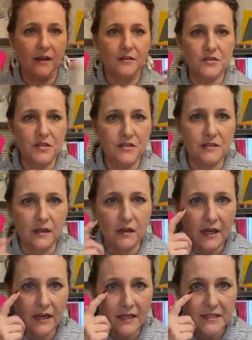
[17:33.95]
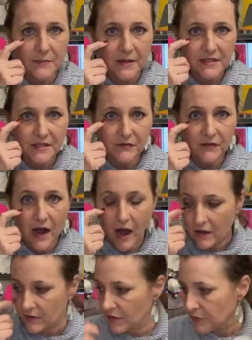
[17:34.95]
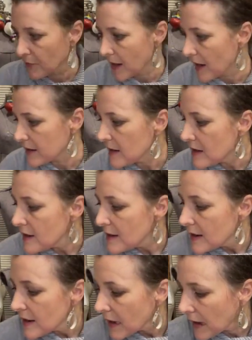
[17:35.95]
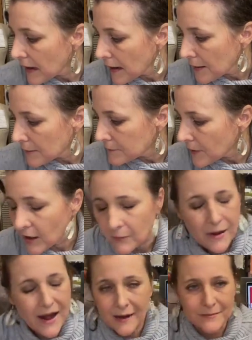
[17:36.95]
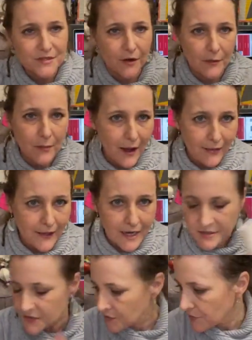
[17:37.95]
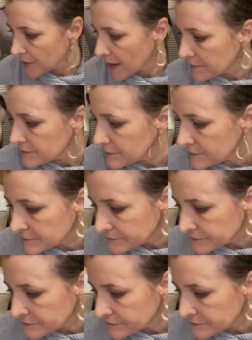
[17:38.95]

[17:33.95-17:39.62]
Here's just an inexpensive cotton thread, polyester thread.